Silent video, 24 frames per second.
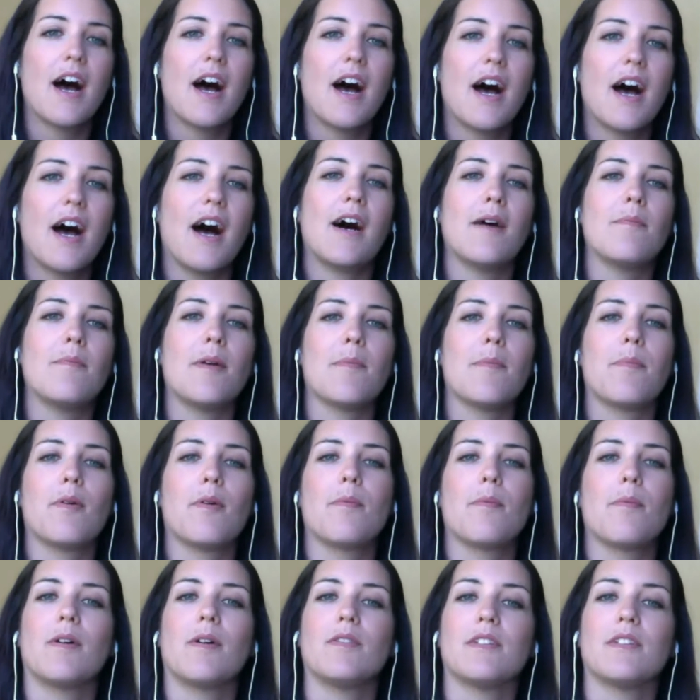It
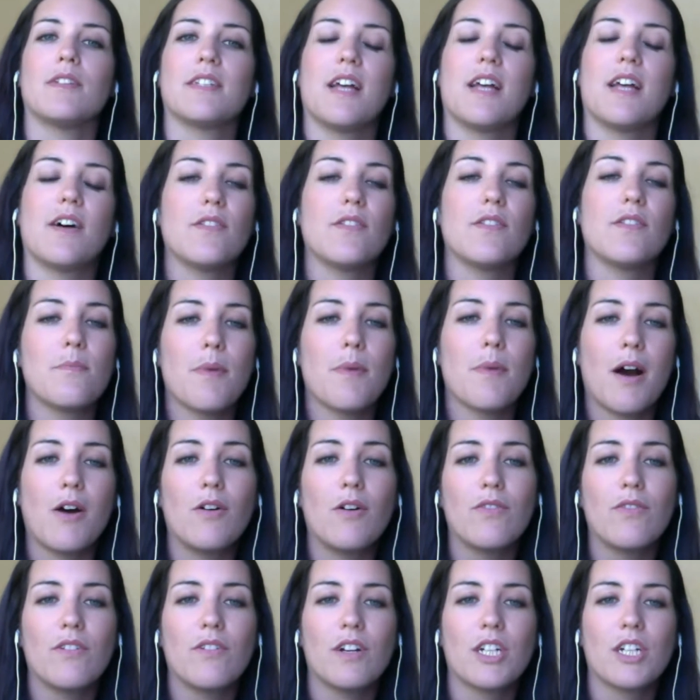promotes healthy
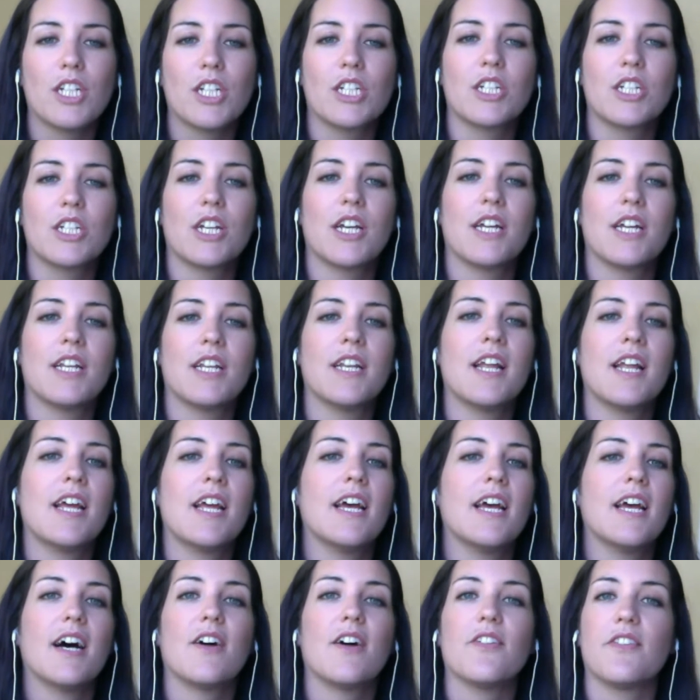bowel function,
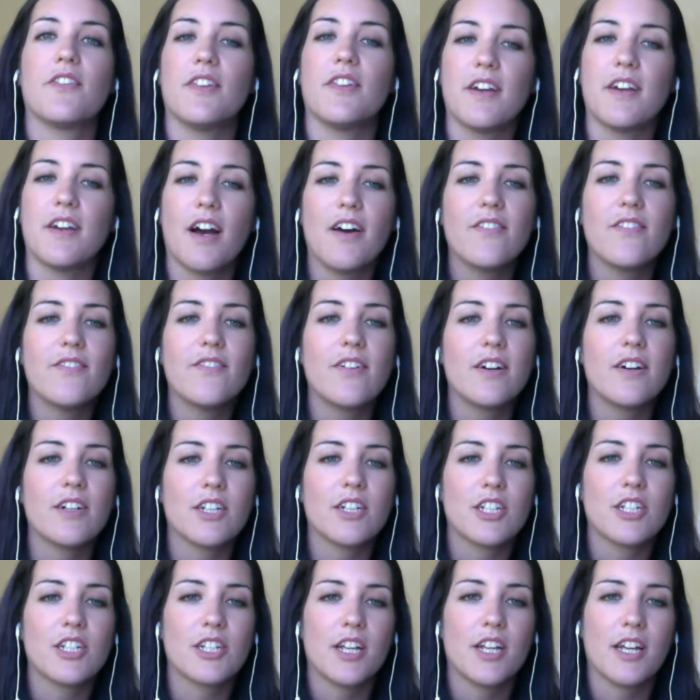healthy gut
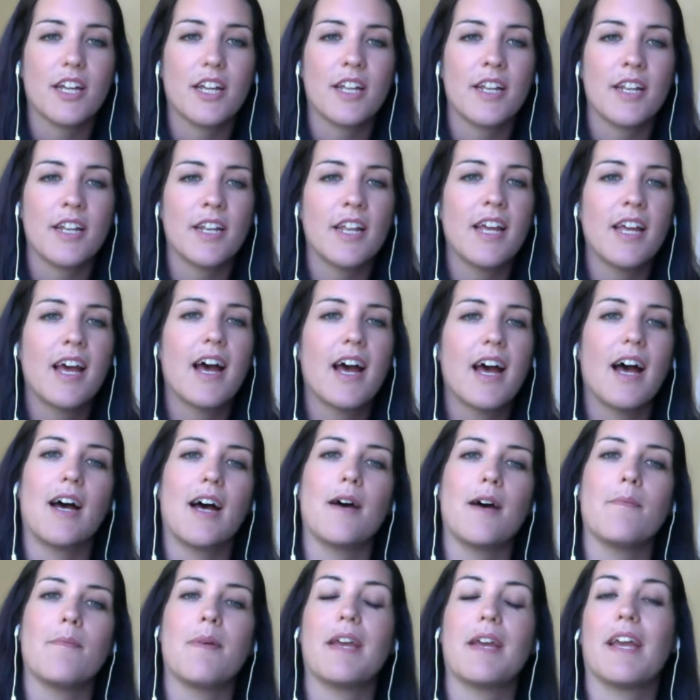function.
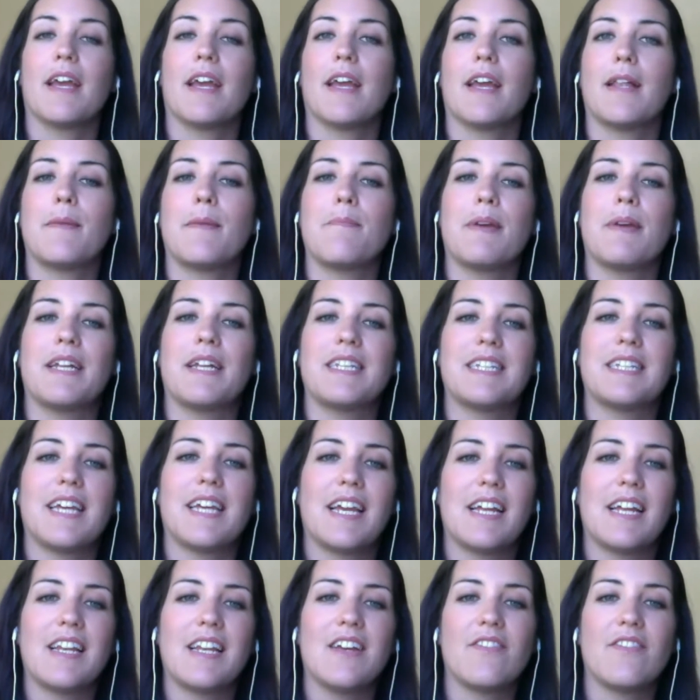It can
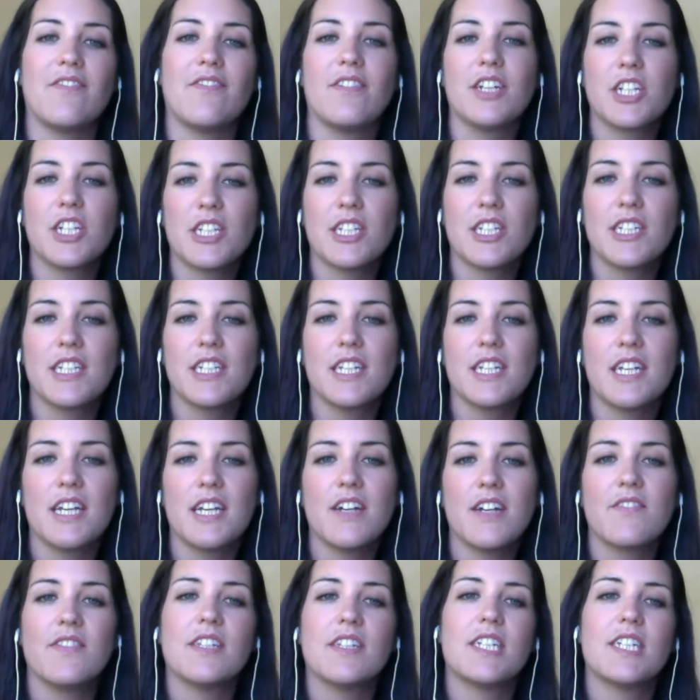maintain
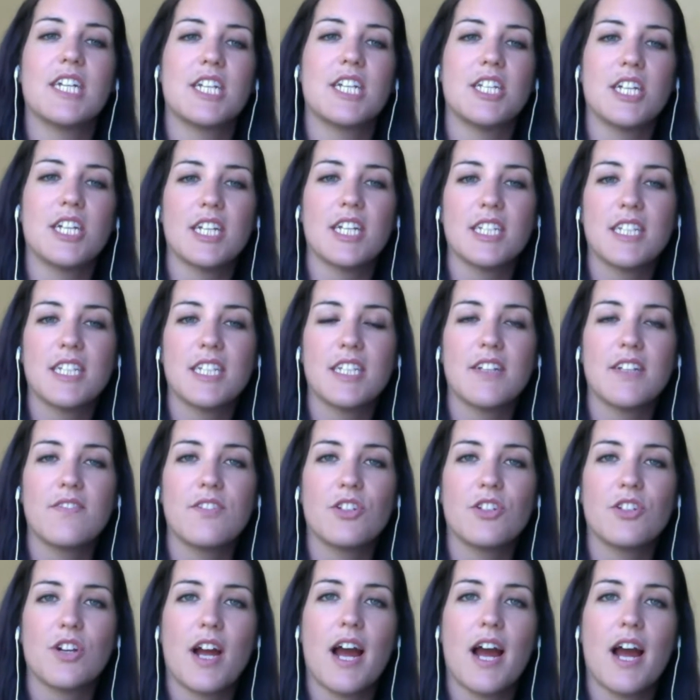efficiency of the
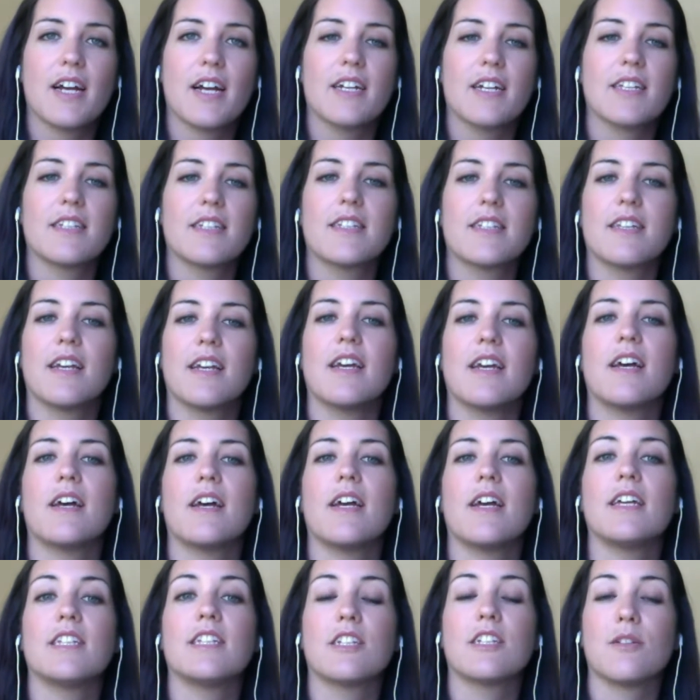digestive tracts.
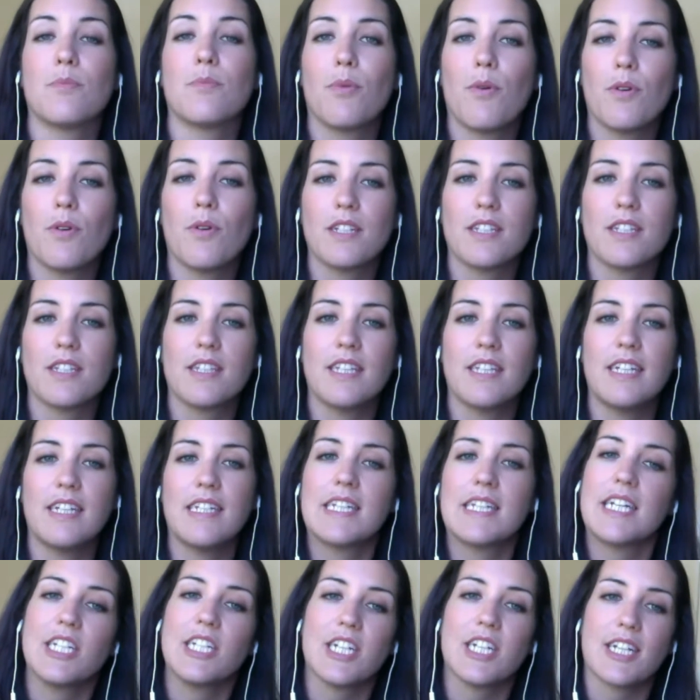It supports
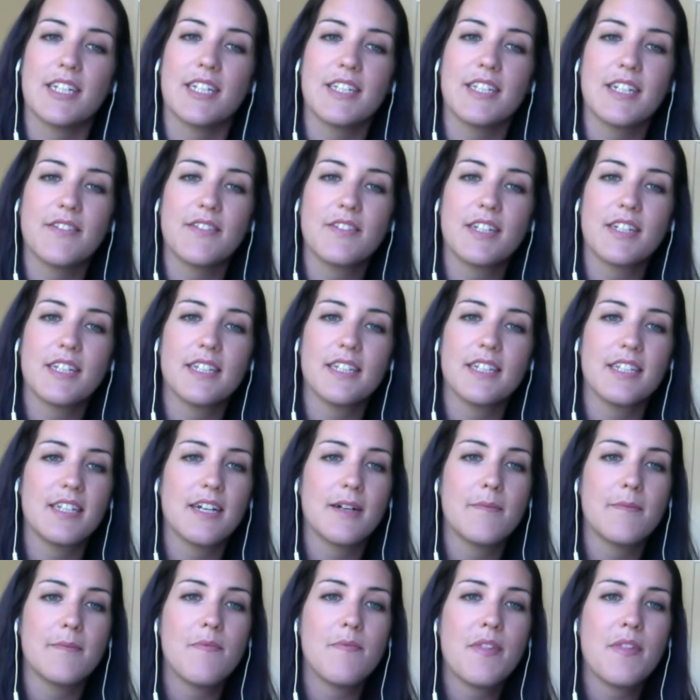the digestive
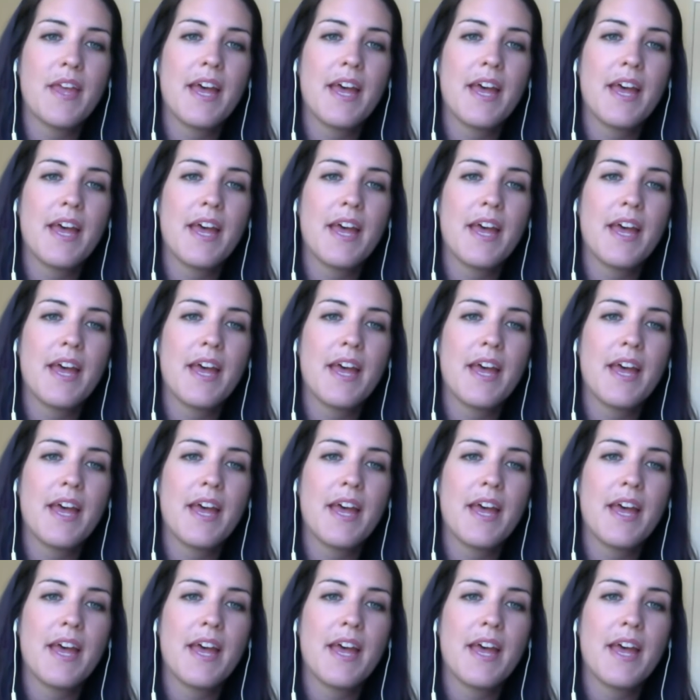system.